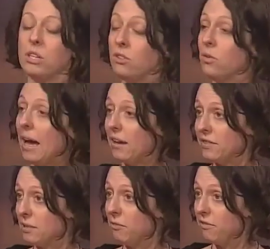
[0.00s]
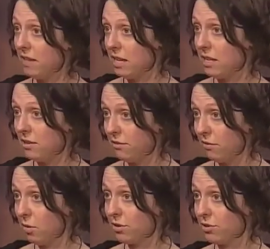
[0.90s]
do have some fee
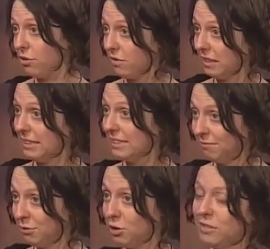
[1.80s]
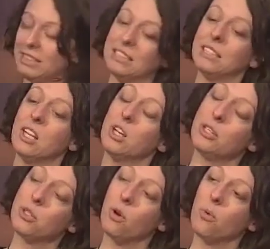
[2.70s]
for services. Okay.
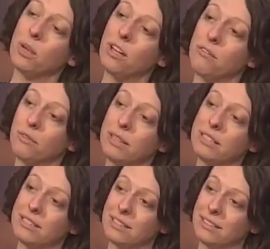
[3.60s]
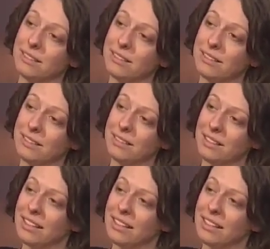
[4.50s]
So we have. We can't say the prices on the air,